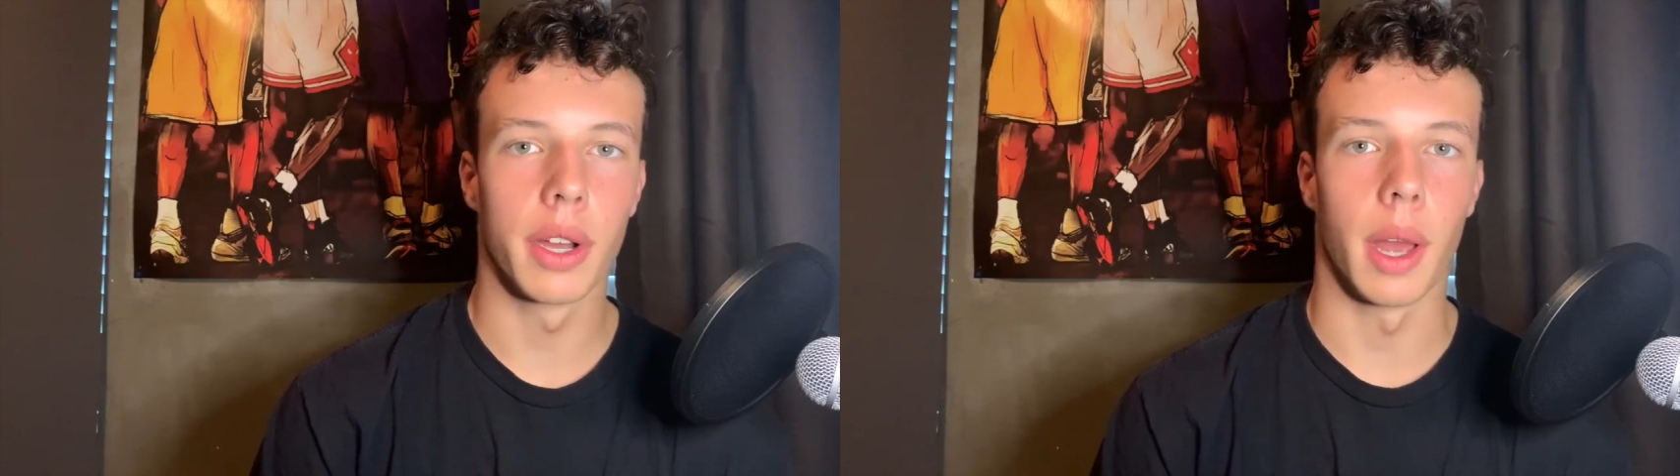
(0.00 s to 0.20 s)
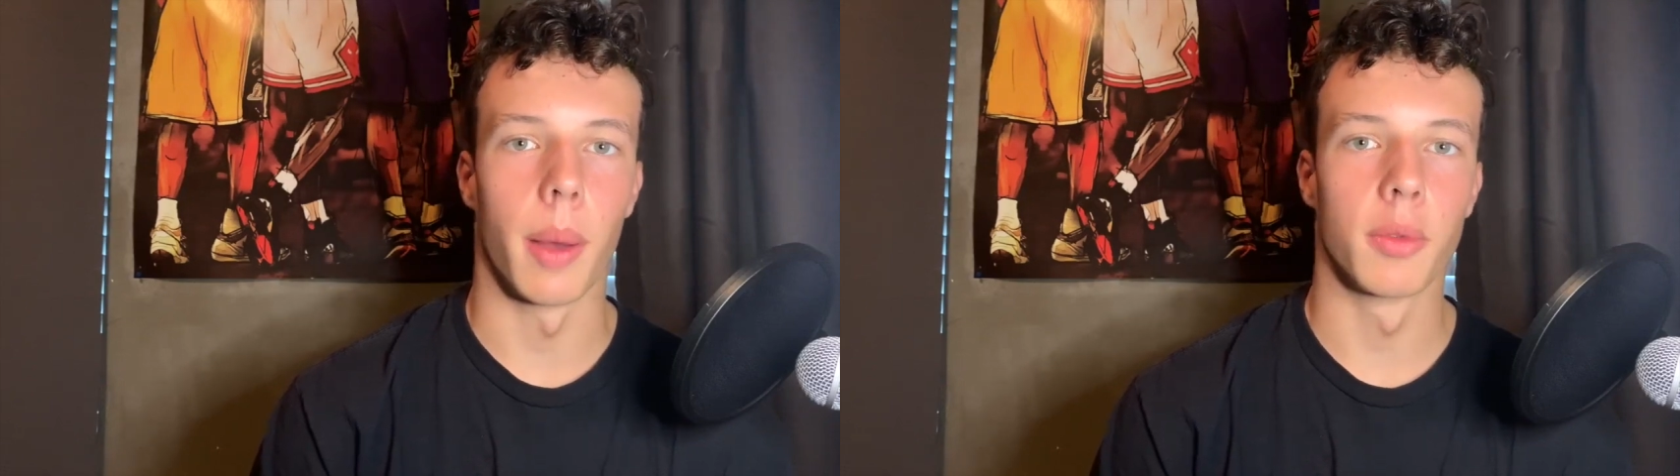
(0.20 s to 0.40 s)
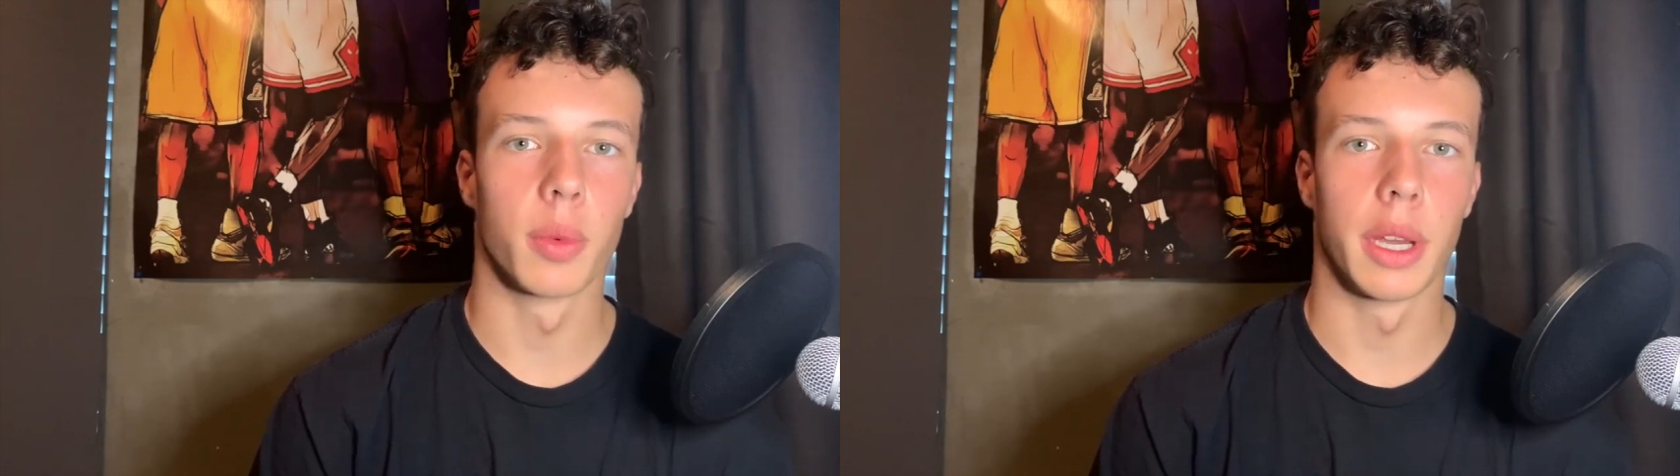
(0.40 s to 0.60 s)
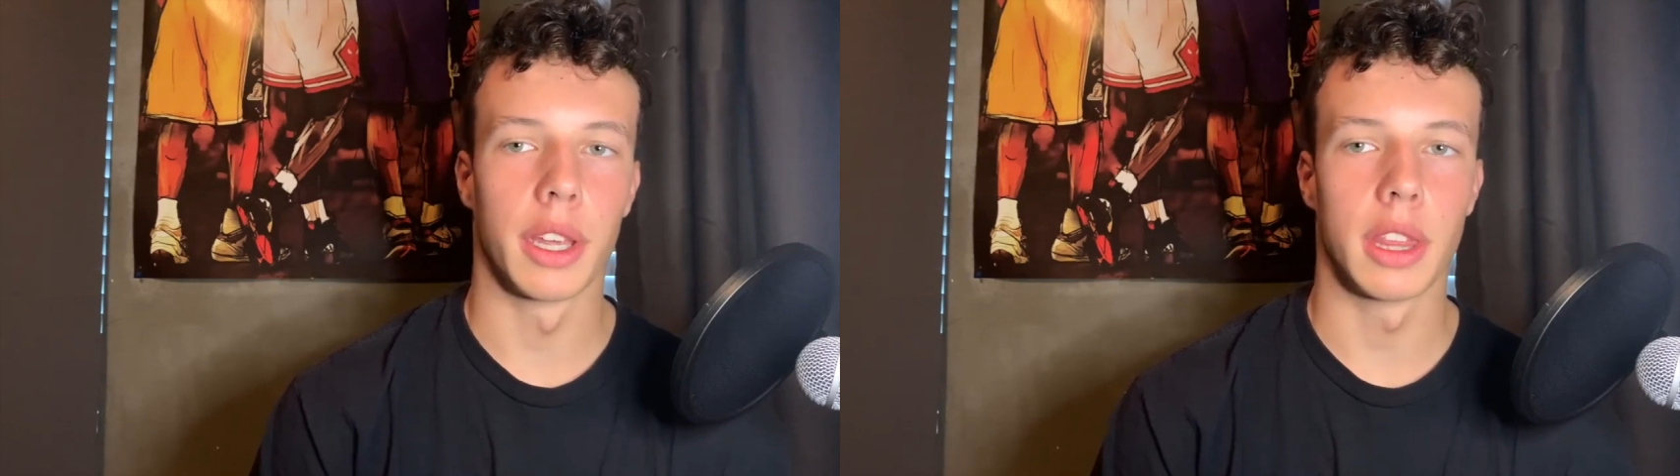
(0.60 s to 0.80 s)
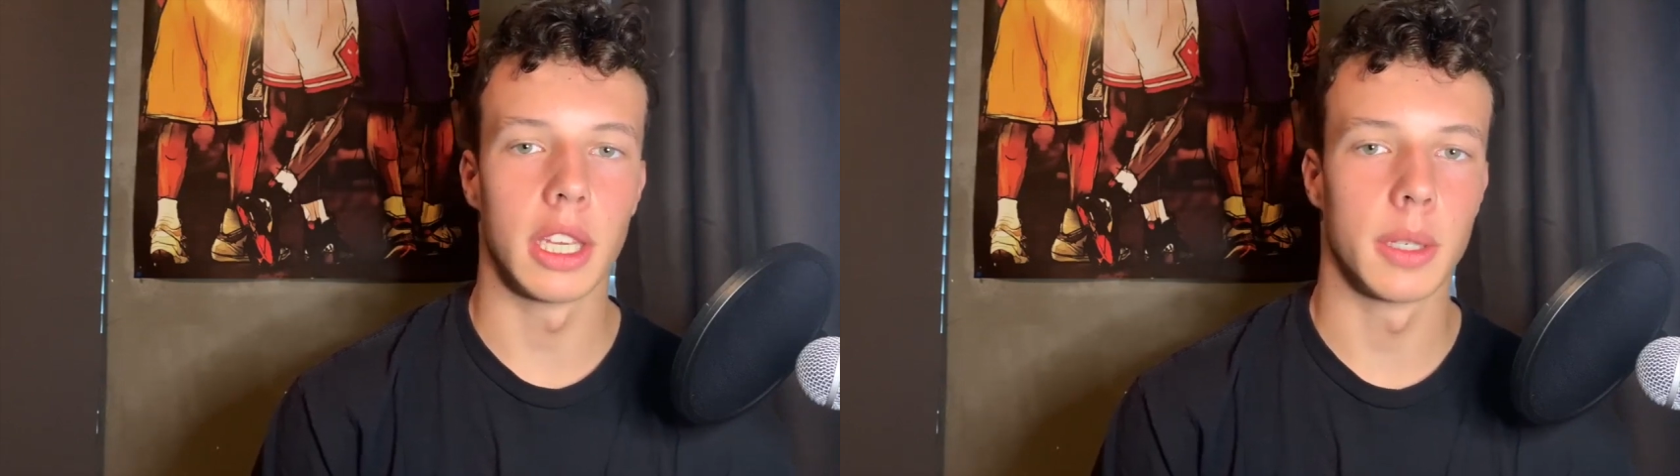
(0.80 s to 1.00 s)
comes with
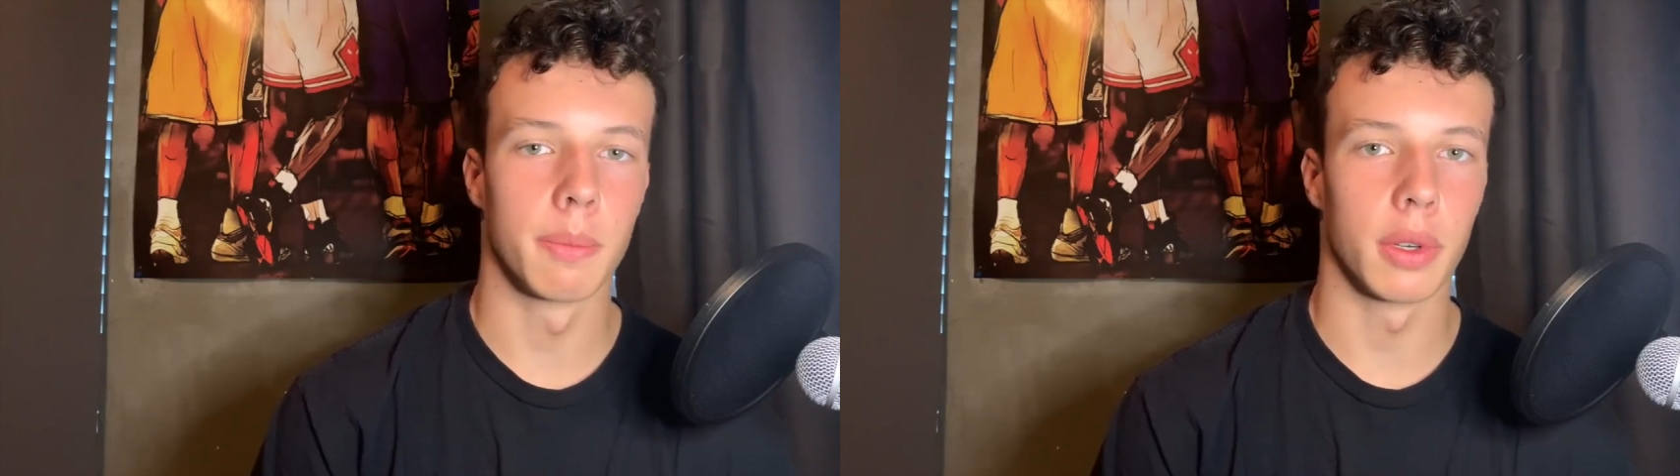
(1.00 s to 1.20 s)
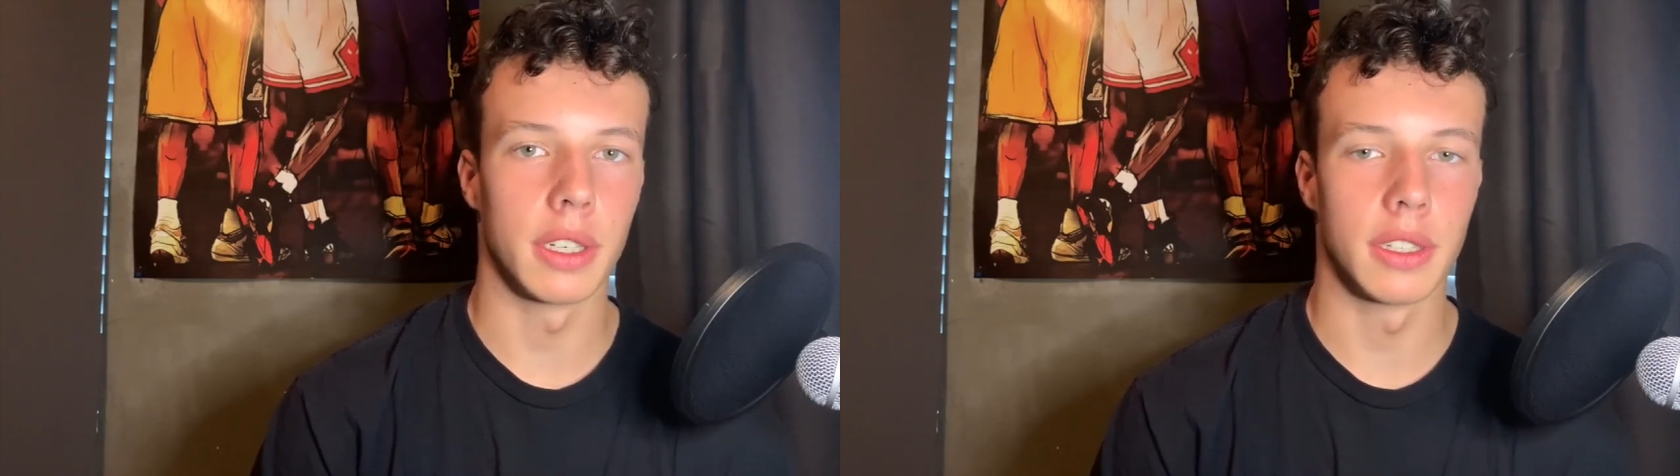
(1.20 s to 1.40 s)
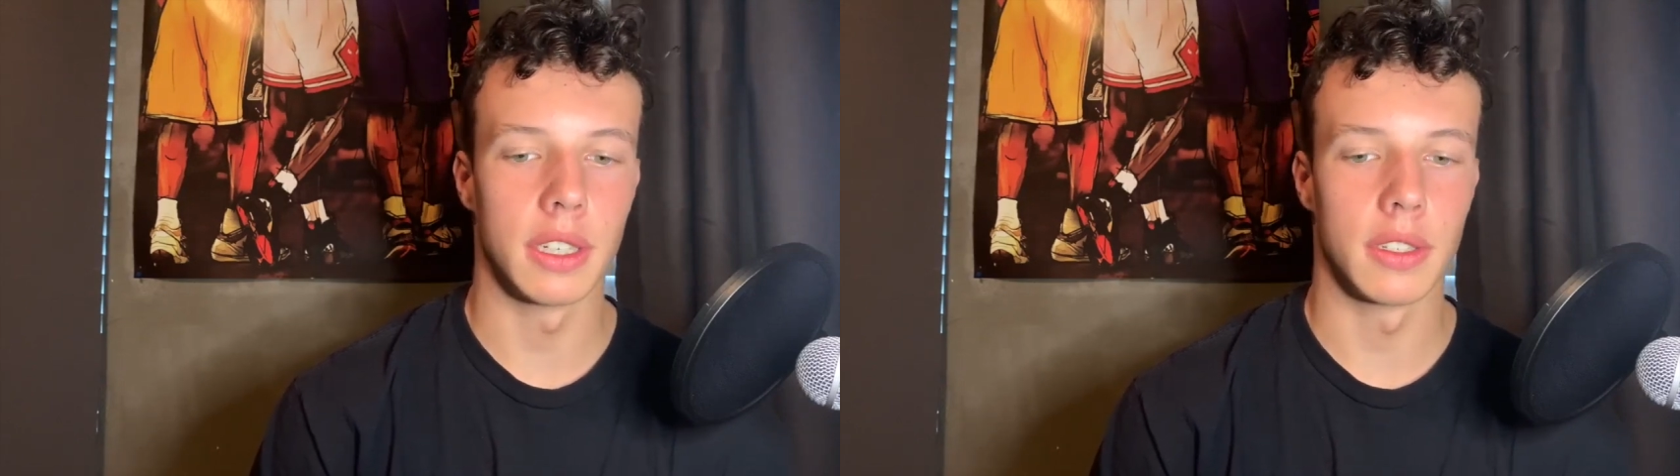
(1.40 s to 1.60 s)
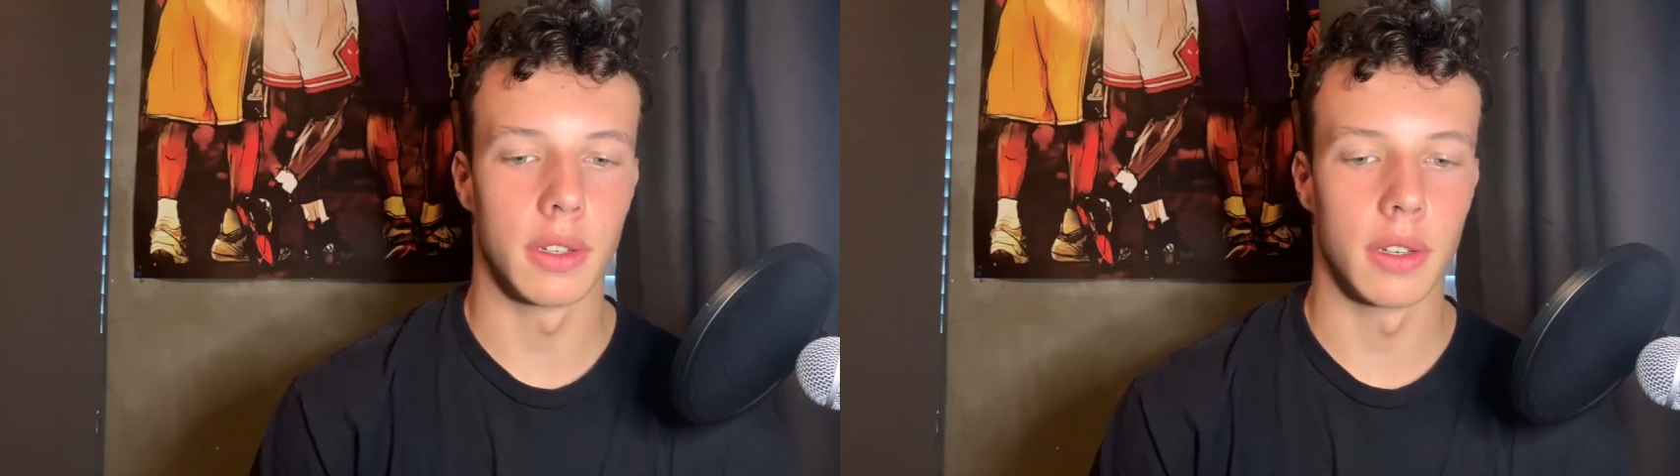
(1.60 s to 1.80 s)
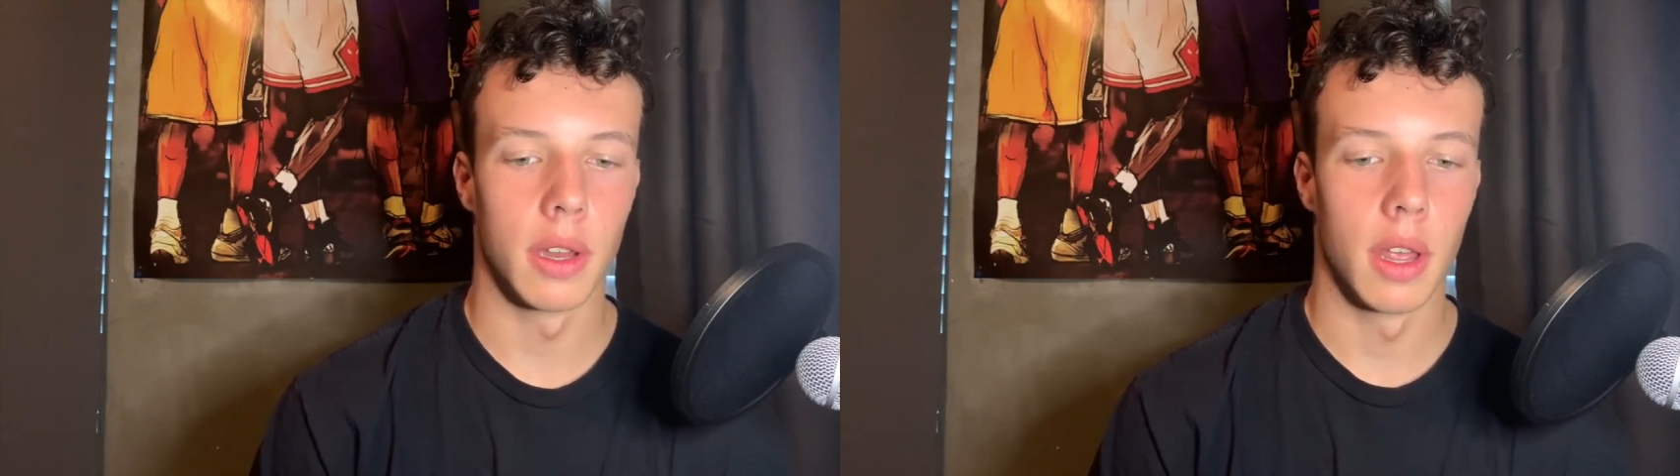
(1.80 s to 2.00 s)
these preseason